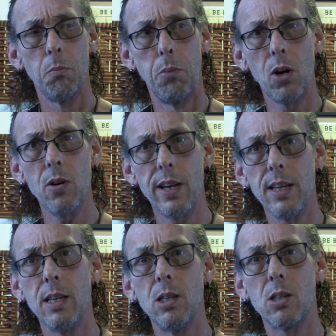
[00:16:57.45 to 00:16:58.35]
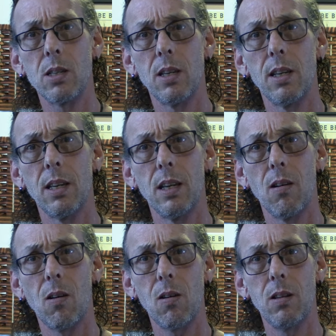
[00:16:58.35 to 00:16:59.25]
Bohies
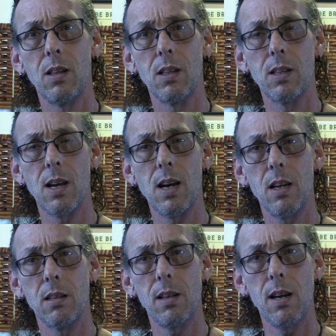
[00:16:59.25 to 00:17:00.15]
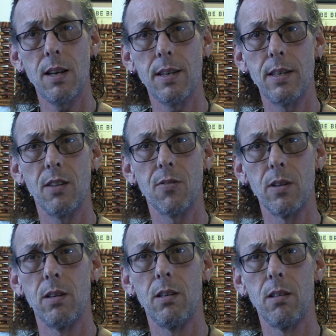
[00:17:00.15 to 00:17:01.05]
are a lot, lot different.